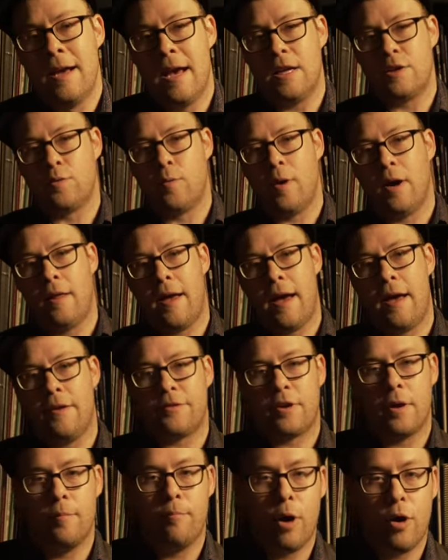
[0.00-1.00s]
as well
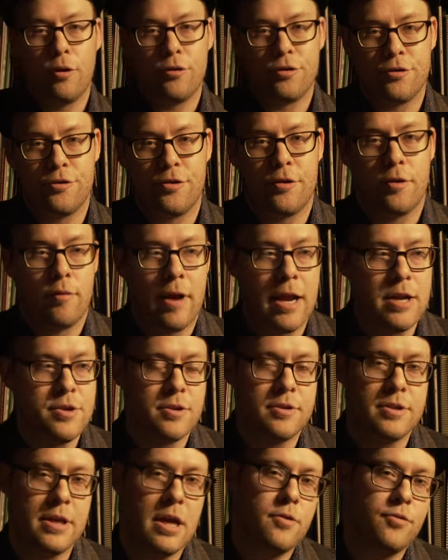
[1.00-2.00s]
as composers and
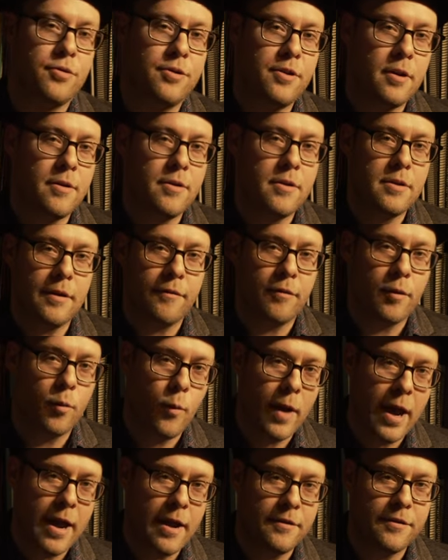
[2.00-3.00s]
arrangers interested in the different
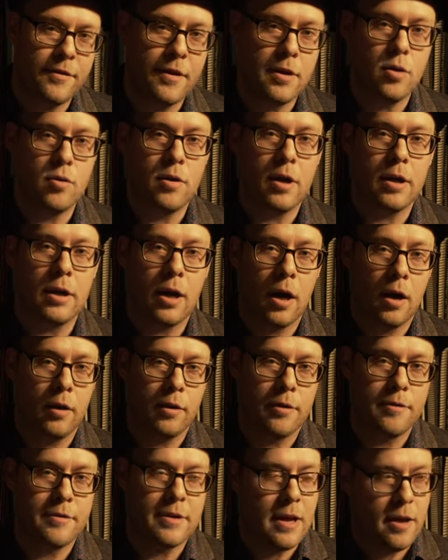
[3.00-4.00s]
ways that you can
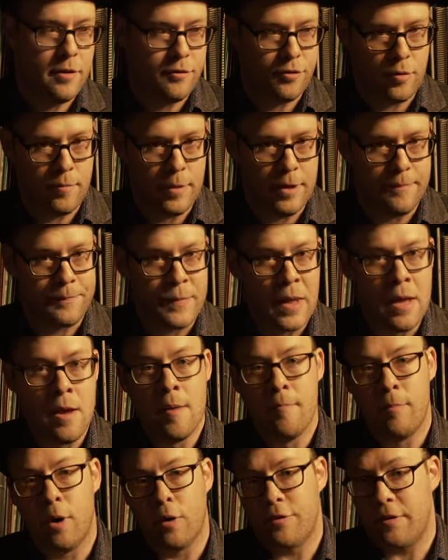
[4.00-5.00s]
color the instrument,
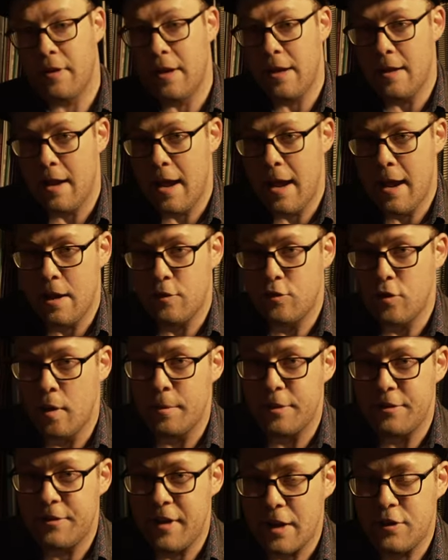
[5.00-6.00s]
both in a
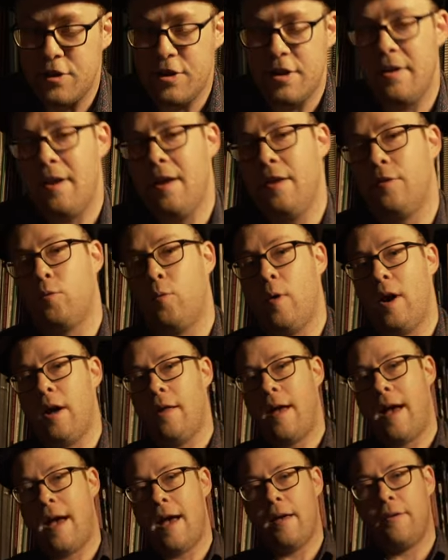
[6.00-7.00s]
trumpet section as
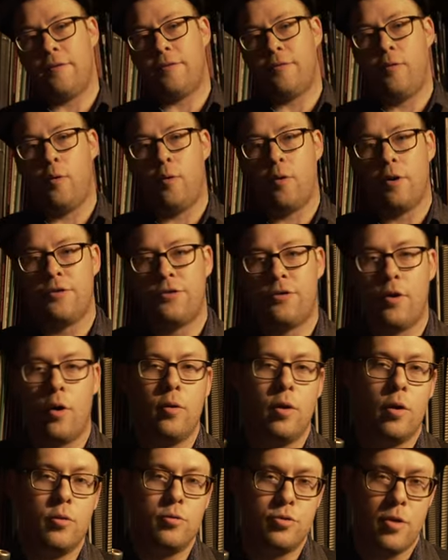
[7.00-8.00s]
well as for
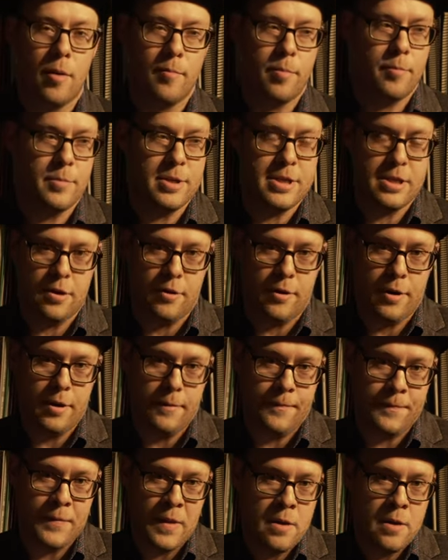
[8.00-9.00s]
solo trumpet material.